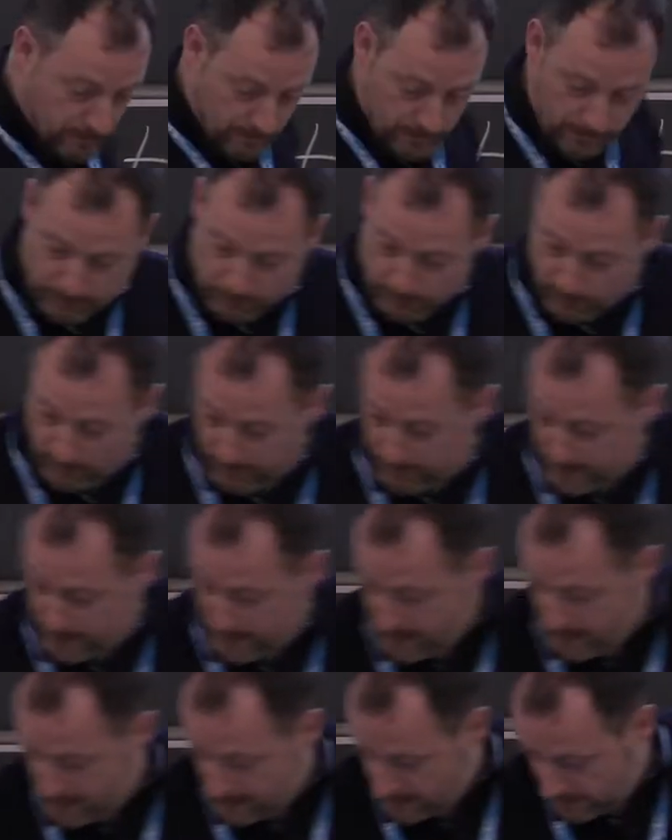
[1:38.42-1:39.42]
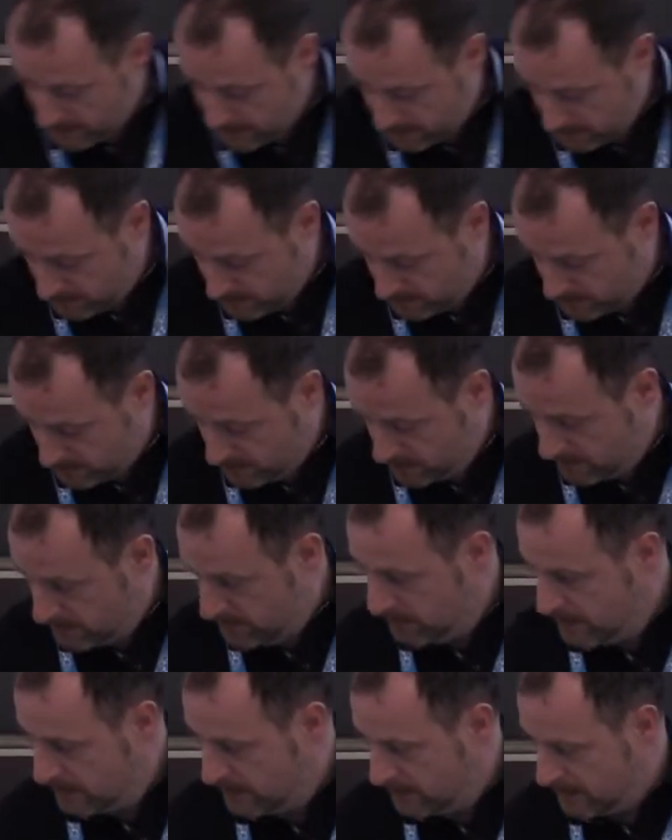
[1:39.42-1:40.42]
this one here.
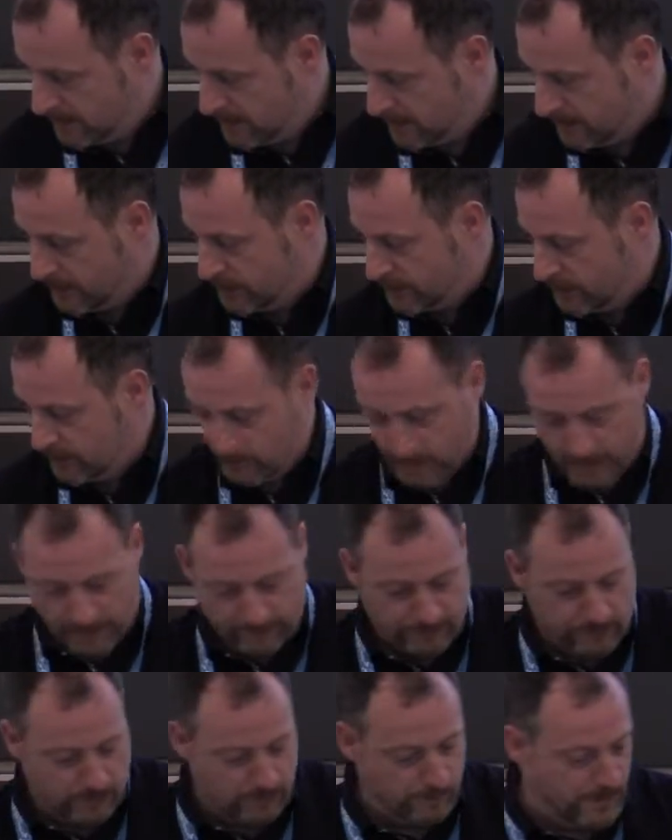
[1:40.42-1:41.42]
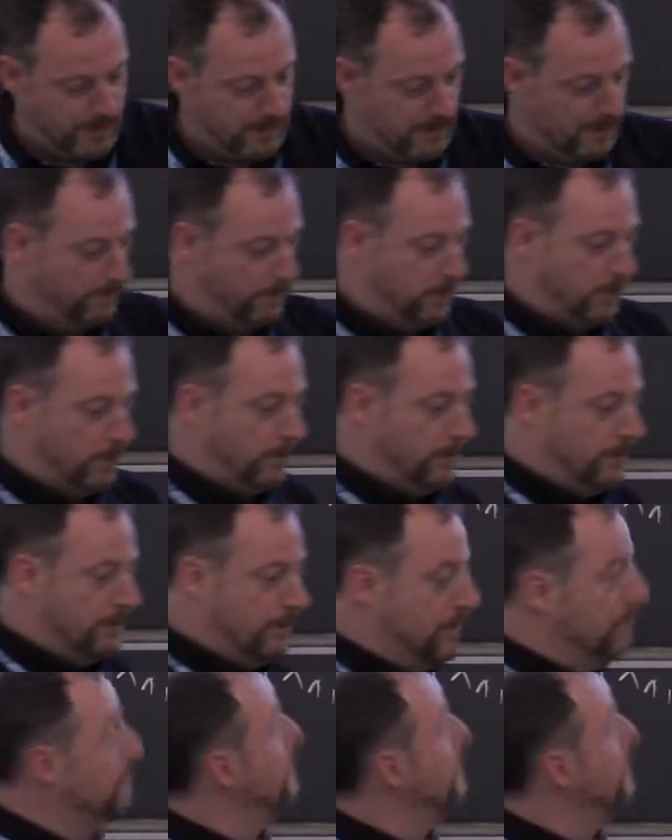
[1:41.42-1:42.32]
Now let's see, we have so many pointers,